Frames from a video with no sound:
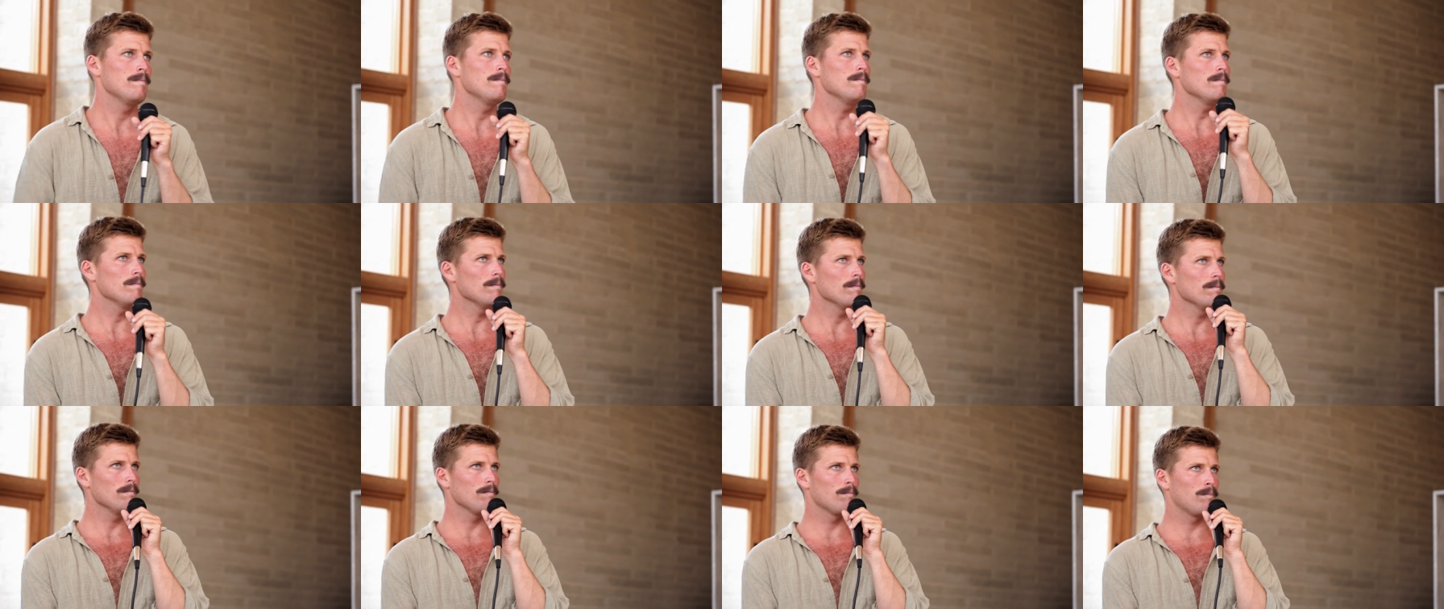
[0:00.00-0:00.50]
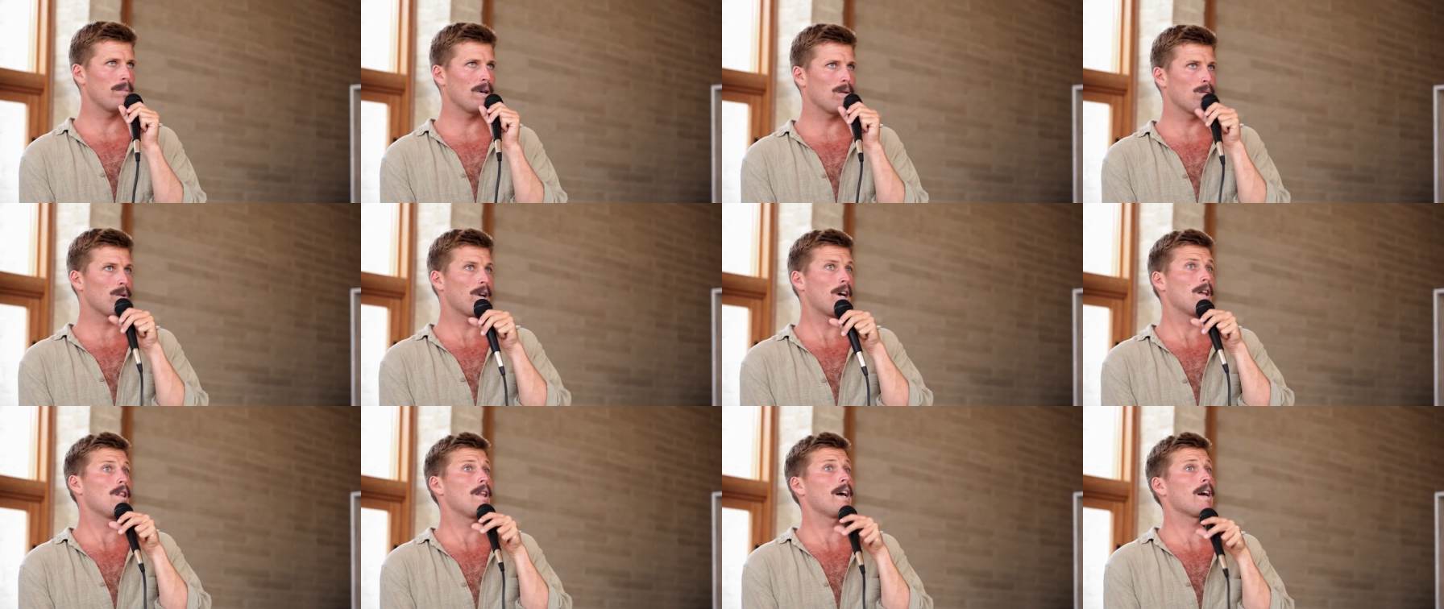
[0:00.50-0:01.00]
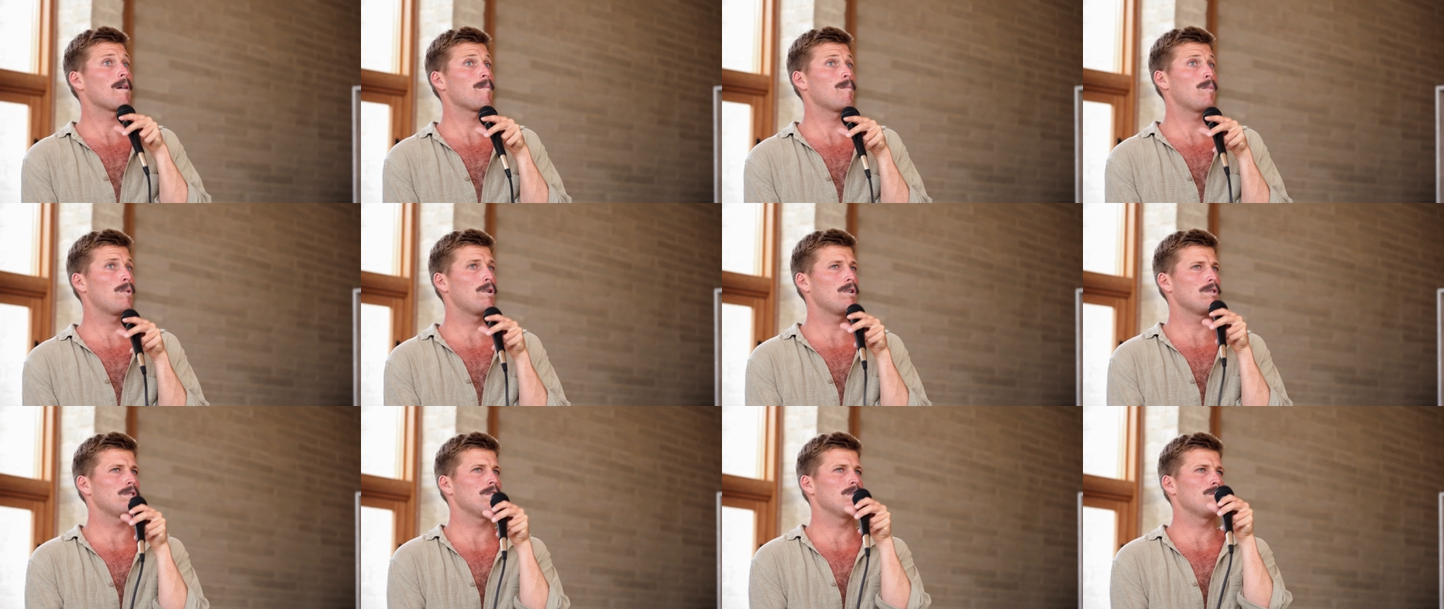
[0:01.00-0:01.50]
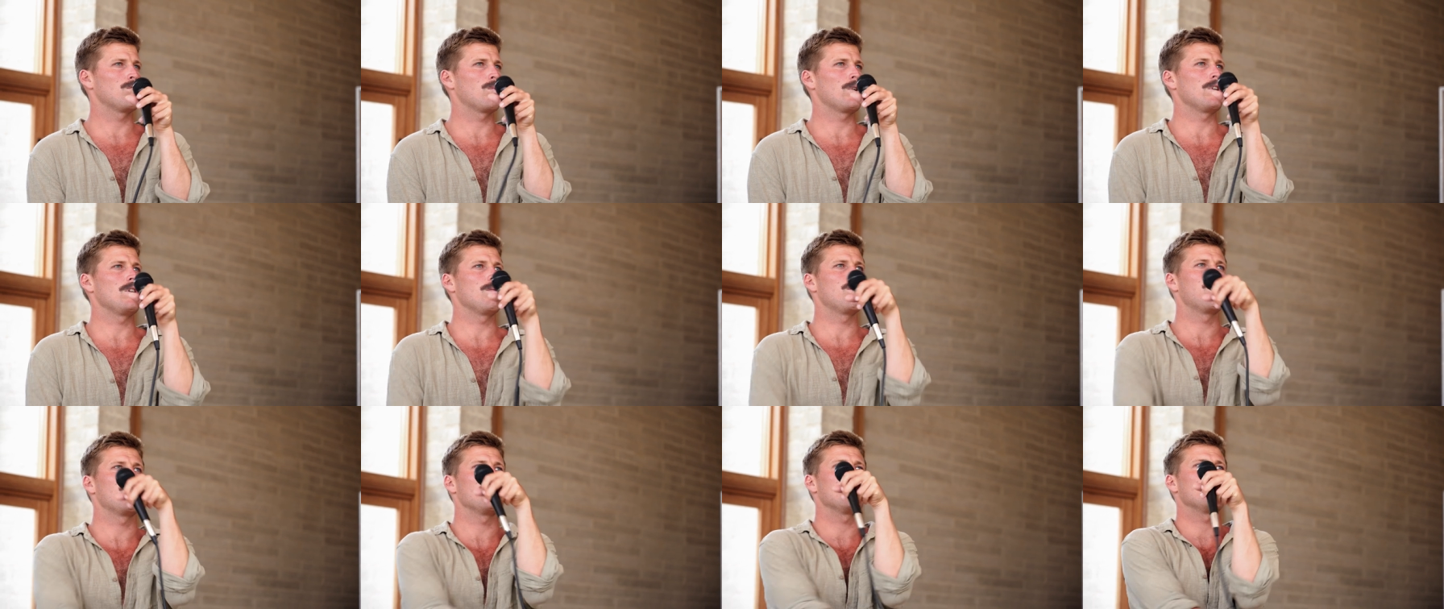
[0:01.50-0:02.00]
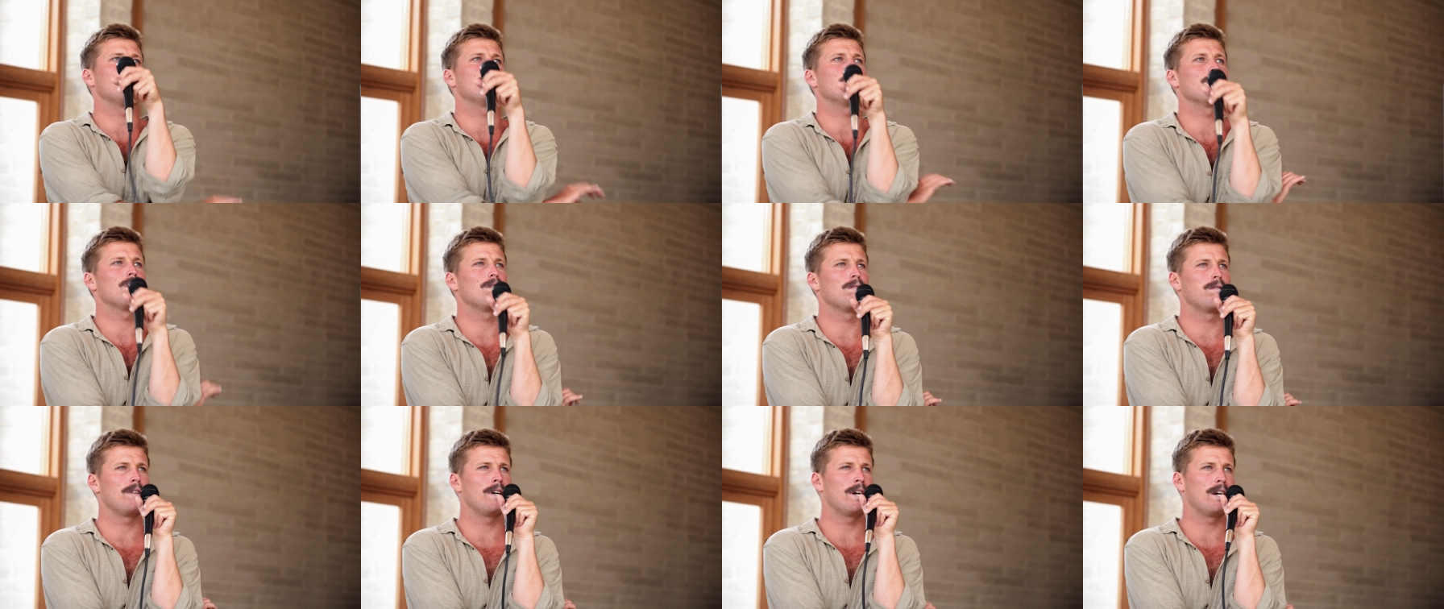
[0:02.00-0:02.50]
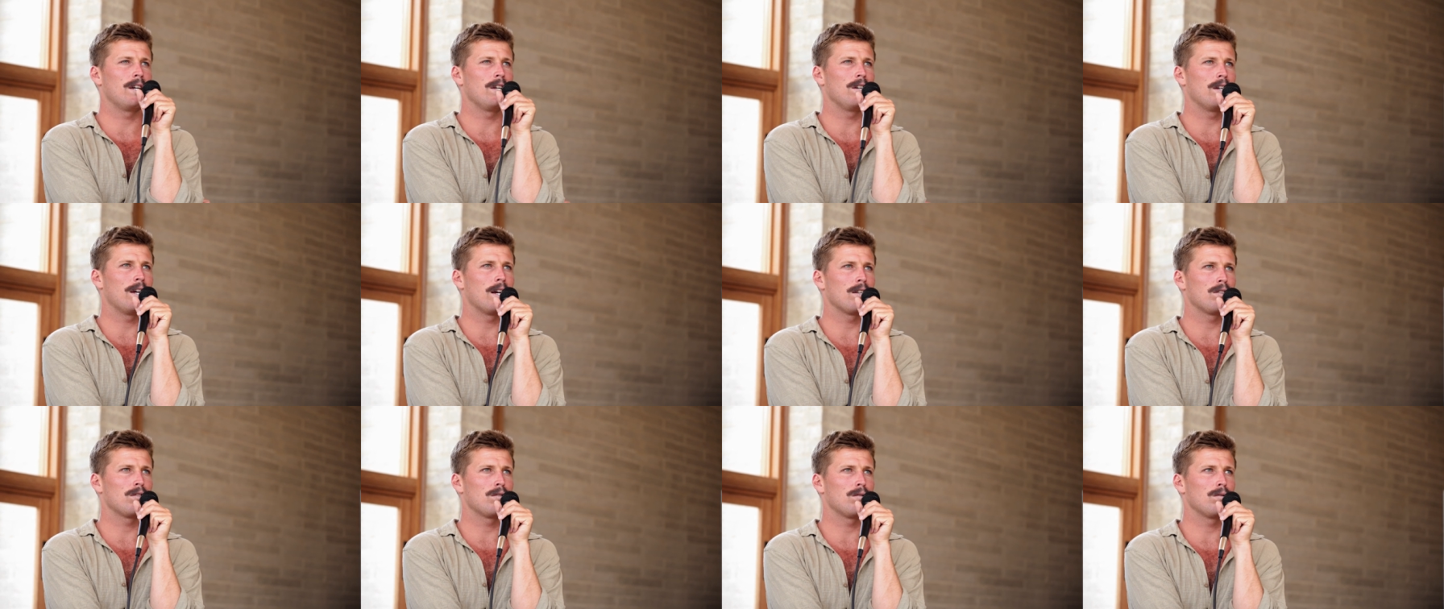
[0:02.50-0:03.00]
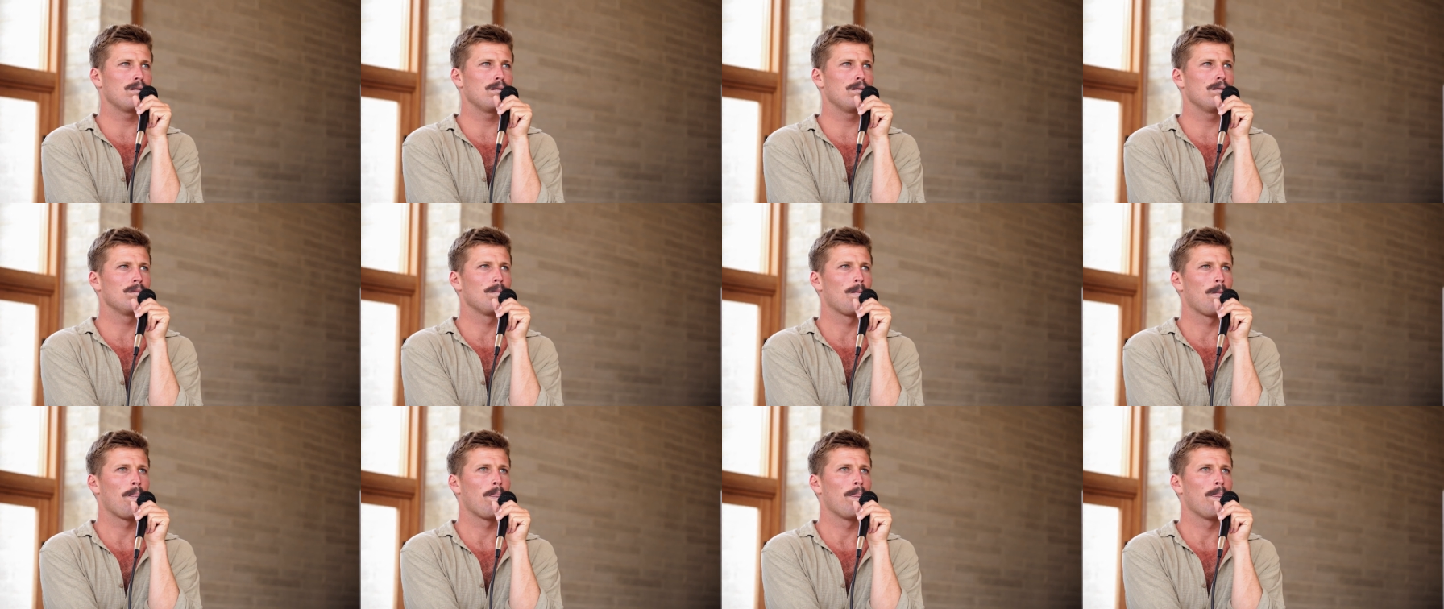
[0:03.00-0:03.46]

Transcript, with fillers: Yeah. But what I like most is when you put yourself there, you get to